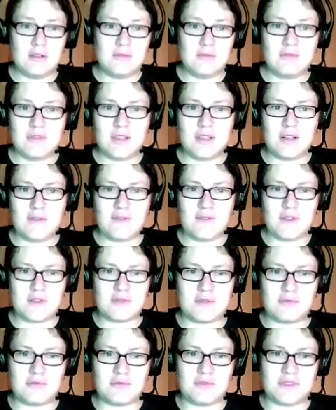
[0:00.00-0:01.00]

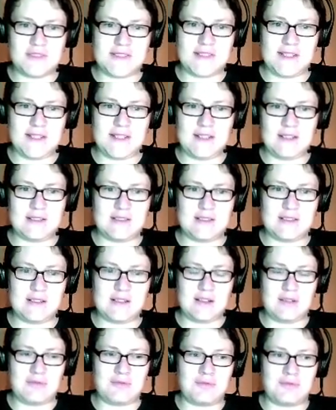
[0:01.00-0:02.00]
individuals that
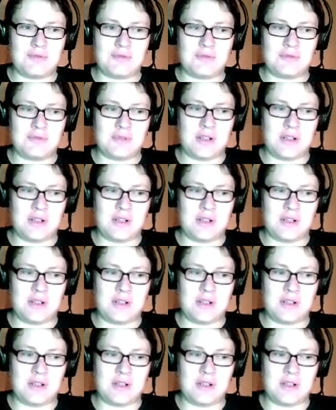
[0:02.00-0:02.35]
a real